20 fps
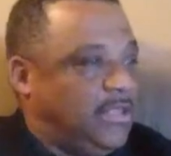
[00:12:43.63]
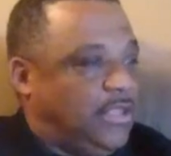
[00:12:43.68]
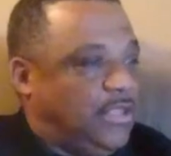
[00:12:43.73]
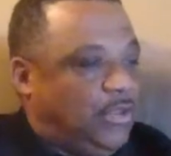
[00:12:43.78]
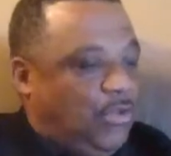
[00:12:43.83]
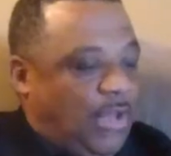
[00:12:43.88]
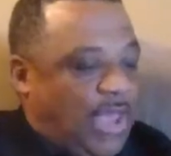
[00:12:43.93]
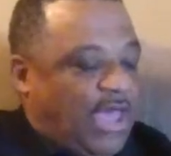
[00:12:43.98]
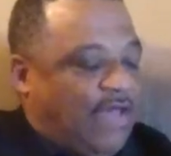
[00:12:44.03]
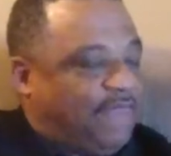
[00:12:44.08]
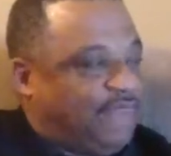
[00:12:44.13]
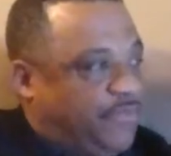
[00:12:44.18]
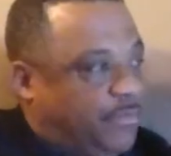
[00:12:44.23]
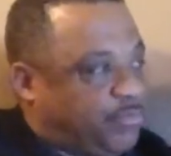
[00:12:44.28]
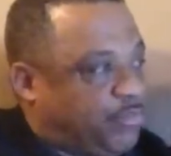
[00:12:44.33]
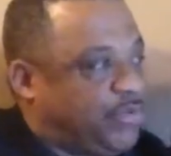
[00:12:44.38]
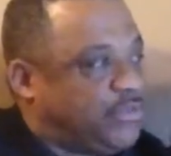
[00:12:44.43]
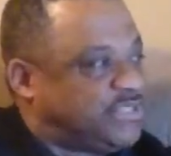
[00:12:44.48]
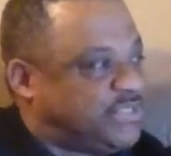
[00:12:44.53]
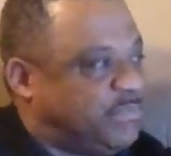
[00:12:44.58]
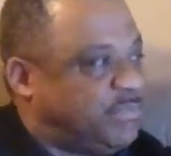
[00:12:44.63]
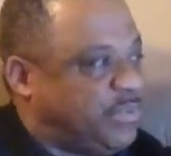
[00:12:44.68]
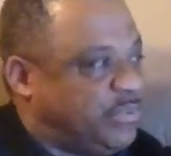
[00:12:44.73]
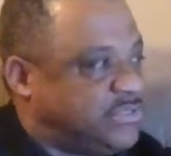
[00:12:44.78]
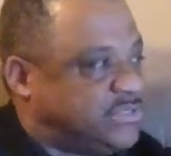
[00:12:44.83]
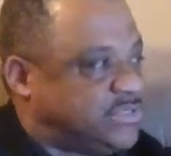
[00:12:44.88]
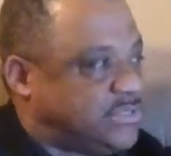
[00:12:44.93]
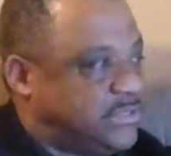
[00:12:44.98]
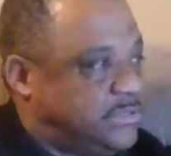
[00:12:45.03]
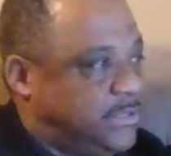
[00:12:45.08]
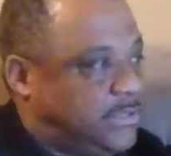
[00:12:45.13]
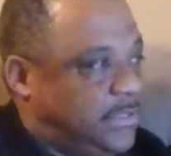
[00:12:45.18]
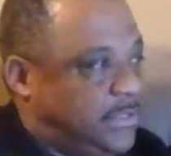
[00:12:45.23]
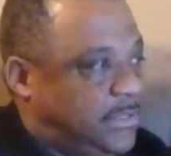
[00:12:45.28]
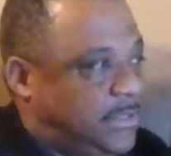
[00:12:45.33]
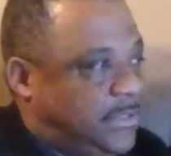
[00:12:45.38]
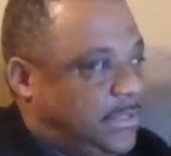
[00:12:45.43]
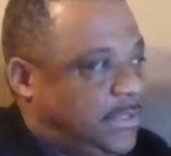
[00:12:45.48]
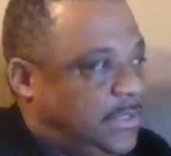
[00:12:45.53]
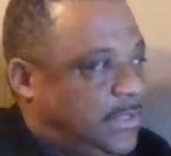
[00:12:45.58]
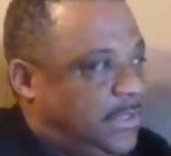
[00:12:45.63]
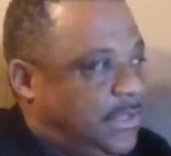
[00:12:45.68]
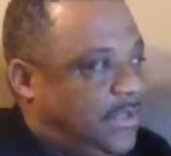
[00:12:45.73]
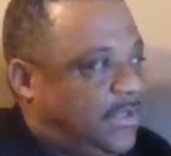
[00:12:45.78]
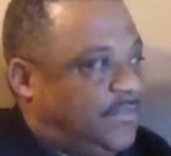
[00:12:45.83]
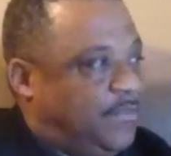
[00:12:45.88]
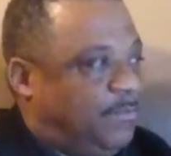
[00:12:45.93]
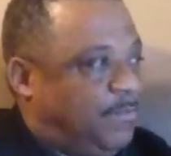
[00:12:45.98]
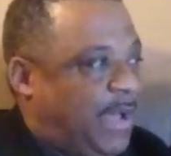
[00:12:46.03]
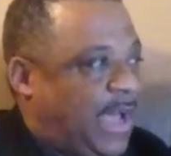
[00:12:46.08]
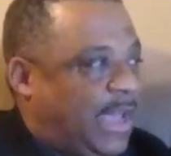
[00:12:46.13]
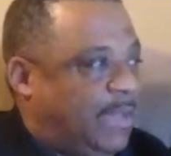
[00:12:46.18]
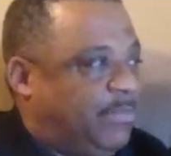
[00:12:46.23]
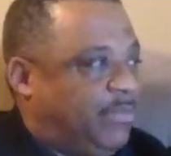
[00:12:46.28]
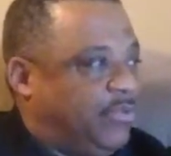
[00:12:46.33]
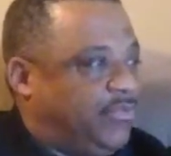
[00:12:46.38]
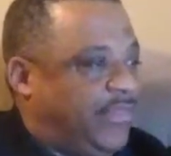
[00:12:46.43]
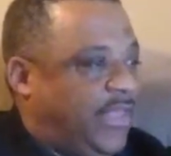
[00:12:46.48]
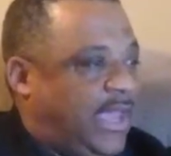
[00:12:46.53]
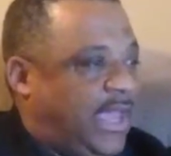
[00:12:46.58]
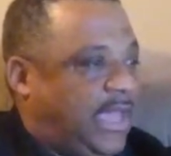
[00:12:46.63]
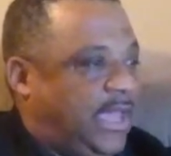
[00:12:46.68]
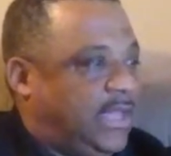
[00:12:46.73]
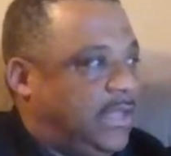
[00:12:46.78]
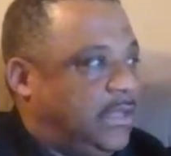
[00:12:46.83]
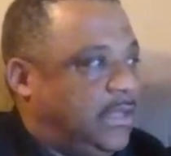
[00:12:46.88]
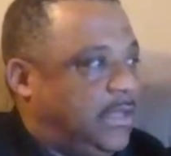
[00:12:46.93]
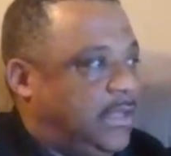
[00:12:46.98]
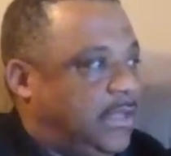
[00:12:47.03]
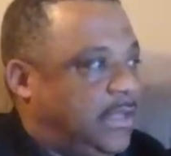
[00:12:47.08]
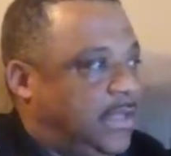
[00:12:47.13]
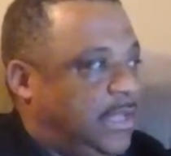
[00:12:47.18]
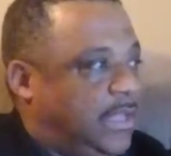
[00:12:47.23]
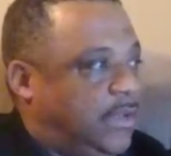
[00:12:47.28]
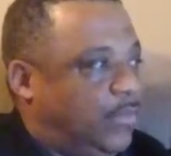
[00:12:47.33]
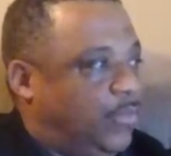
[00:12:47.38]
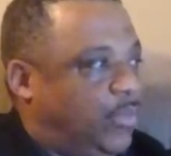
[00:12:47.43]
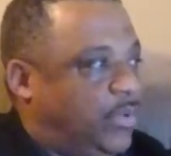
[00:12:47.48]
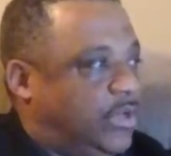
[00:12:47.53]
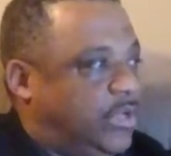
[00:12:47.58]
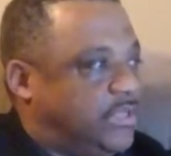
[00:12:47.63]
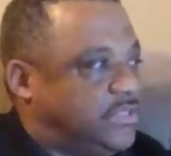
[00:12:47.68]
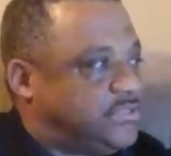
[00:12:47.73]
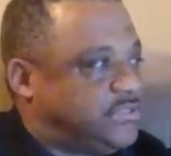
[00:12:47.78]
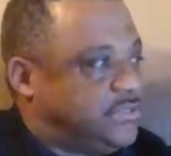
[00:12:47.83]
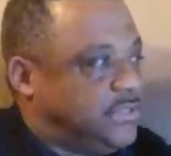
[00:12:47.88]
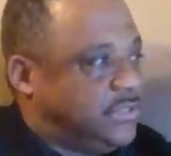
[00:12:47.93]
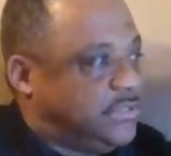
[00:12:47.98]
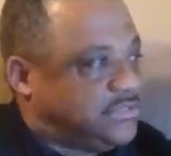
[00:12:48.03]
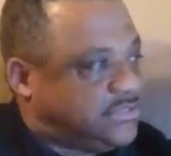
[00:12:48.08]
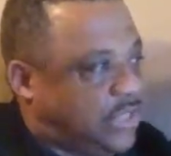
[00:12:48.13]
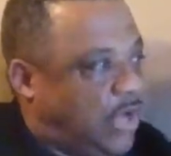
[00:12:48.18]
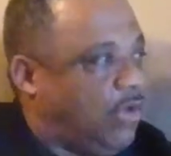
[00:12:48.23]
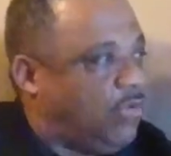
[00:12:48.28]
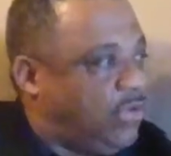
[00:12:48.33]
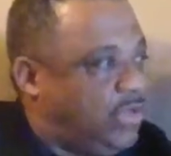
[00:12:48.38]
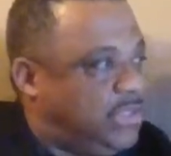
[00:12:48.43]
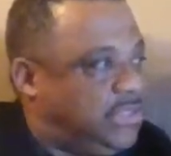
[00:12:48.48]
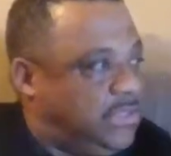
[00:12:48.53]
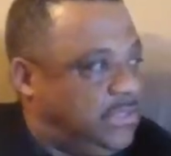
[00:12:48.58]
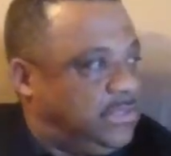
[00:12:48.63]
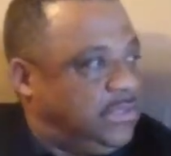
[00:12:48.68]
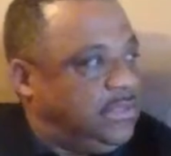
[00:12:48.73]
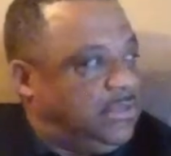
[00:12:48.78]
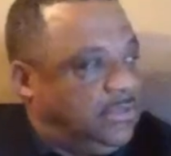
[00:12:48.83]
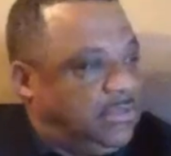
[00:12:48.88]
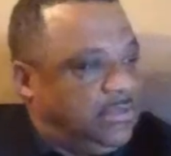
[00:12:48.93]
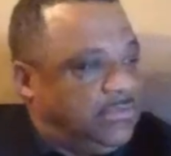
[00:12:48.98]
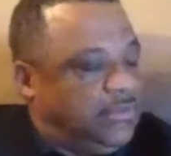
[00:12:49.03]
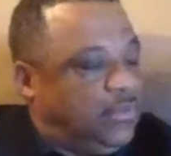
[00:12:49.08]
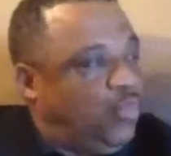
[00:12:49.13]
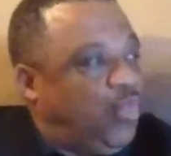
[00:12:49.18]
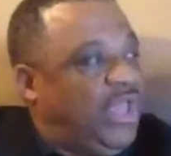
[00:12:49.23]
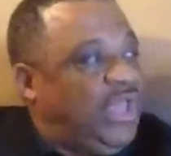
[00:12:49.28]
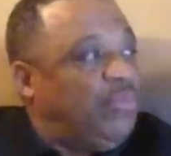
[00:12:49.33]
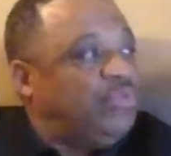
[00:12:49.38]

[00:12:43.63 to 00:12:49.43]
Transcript: You have the principles of the Bible that it was taught on, the way